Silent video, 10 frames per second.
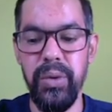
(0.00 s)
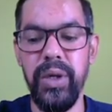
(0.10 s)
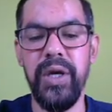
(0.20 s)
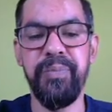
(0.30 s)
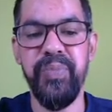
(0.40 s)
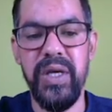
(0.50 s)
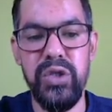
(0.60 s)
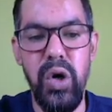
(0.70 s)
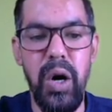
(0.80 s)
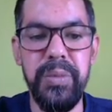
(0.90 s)
Okay,
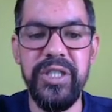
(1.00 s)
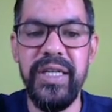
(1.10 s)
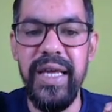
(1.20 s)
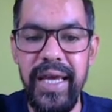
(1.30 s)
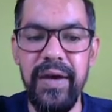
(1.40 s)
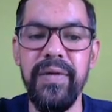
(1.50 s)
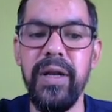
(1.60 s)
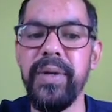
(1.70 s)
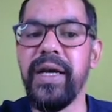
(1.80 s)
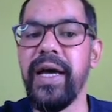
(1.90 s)
so option A
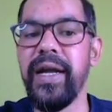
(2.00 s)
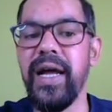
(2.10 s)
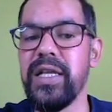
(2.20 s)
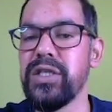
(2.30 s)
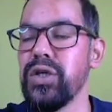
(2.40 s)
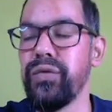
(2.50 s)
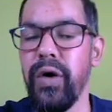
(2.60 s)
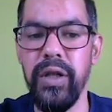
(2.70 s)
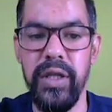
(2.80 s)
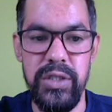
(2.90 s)
will be correct answer
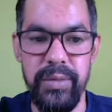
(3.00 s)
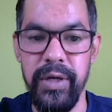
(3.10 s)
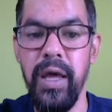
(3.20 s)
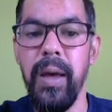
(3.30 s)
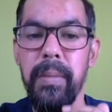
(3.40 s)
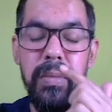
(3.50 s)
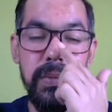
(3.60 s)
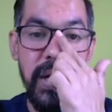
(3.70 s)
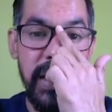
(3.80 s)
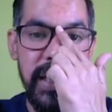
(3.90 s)
for this one.
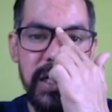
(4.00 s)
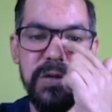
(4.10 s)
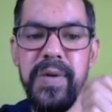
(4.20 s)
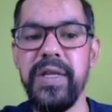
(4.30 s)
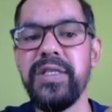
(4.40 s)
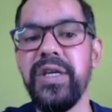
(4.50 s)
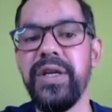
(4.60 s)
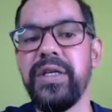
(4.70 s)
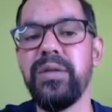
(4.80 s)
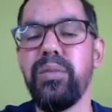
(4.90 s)
Monetary
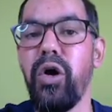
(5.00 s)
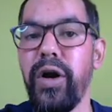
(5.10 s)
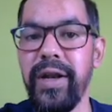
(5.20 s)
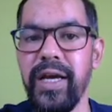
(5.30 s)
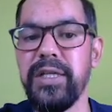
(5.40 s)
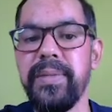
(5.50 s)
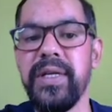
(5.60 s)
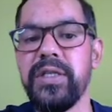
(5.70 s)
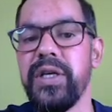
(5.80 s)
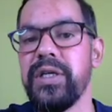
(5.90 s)

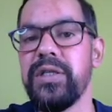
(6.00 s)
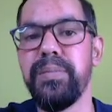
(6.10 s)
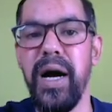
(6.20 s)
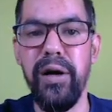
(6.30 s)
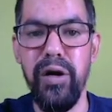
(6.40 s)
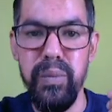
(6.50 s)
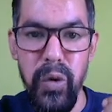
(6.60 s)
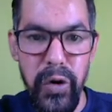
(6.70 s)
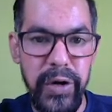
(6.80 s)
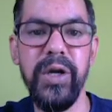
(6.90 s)
expansion is part of
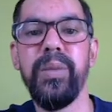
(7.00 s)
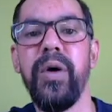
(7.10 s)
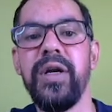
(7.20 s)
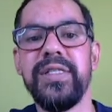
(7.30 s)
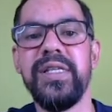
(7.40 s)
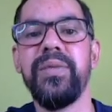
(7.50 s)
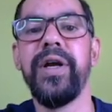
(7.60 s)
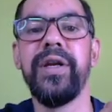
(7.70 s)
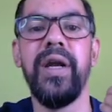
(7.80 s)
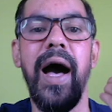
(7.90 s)
monetary policy.
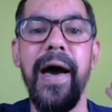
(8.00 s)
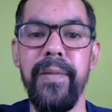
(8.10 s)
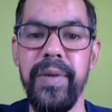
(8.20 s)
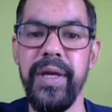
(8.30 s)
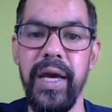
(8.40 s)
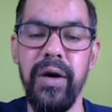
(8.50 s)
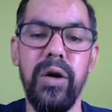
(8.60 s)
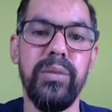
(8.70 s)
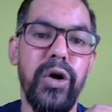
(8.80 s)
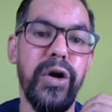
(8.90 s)
When RBI
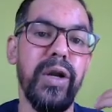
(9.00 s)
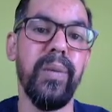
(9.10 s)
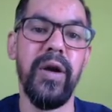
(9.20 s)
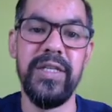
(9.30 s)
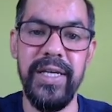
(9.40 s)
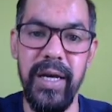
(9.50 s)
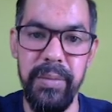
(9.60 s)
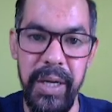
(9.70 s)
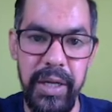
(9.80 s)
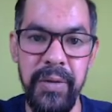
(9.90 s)
or monetary policy
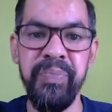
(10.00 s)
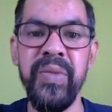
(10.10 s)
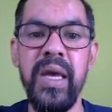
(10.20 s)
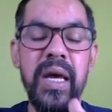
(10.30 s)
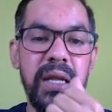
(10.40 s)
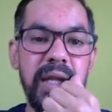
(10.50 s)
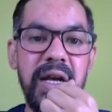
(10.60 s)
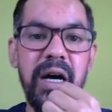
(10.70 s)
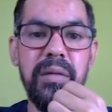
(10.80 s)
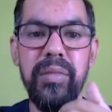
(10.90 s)
committee, they
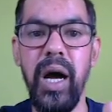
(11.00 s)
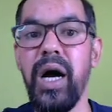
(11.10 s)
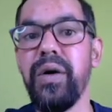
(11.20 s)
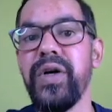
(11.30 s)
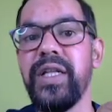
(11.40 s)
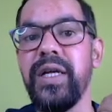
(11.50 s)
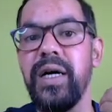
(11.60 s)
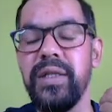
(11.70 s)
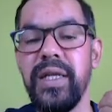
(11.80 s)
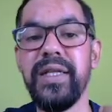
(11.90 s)
come with
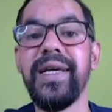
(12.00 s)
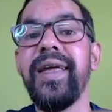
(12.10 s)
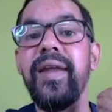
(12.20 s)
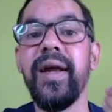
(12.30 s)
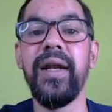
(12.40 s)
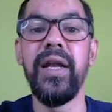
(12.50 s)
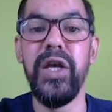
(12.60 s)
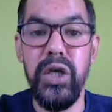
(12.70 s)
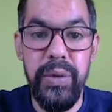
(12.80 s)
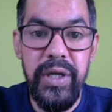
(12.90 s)
they create
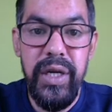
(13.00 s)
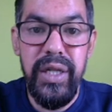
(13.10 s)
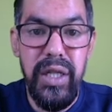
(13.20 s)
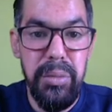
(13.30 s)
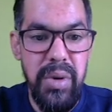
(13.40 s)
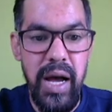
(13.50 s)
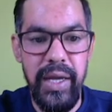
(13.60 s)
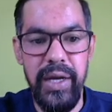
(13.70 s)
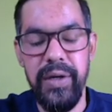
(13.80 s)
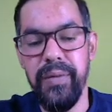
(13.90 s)
liquidity in the
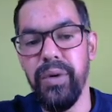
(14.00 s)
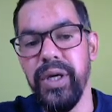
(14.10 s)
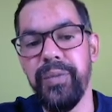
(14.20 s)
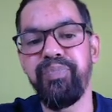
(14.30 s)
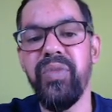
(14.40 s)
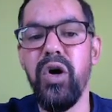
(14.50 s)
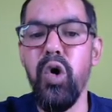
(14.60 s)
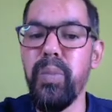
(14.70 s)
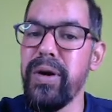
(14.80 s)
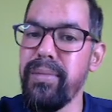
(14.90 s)
market. Okay,
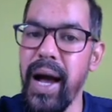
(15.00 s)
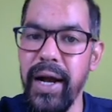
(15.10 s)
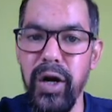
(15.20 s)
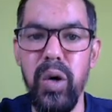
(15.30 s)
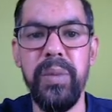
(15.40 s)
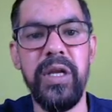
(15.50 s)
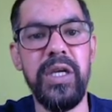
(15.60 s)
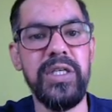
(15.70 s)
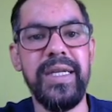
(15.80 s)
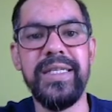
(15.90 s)
open market
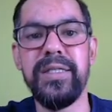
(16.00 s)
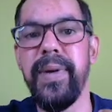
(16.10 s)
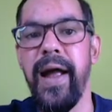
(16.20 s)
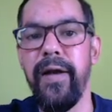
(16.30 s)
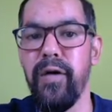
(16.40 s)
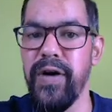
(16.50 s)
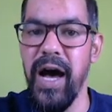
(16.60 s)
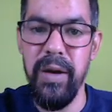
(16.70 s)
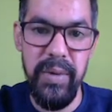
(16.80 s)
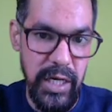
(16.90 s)
operation is part of
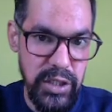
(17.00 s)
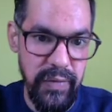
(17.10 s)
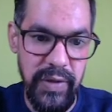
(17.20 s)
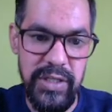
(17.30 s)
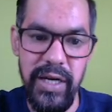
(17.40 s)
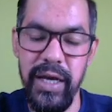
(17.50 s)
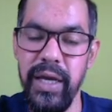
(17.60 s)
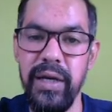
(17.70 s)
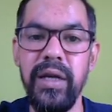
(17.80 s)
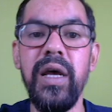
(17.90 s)
RBI's function
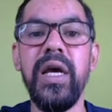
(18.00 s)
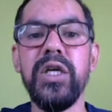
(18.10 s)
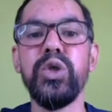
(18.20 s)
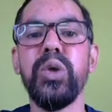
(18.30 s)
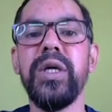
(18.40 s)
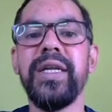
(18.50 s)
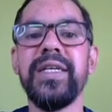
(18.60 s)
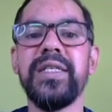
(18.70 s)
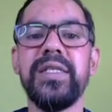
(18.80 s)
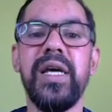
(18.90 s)
again. So it
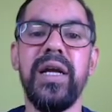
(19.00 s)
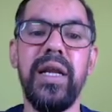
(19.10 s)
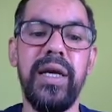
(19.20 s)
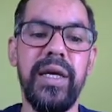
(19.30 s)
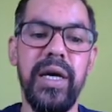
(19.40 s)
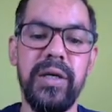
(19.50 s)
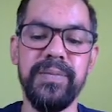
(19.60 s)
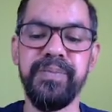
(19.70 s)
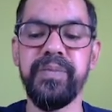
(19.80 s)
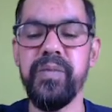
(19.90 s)
is generally
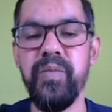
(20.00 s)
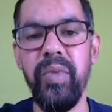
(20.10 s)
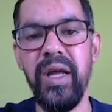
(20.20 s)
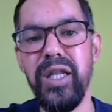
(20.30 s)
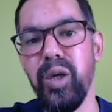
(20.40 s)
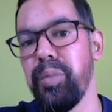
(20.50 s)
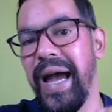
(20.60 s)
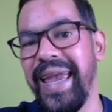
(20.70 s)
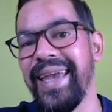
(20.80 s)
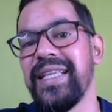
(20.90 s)
the
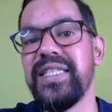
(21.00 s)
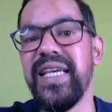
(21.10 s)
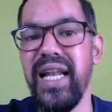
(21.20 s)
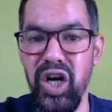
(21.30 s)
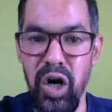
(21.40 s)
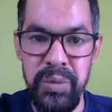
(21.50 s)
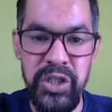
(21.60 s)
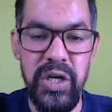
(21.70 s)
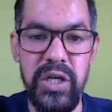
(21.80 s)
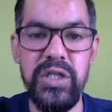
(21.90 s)
buying and selling of
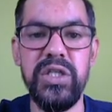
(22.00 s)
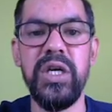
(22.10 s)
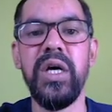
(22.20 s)
shares.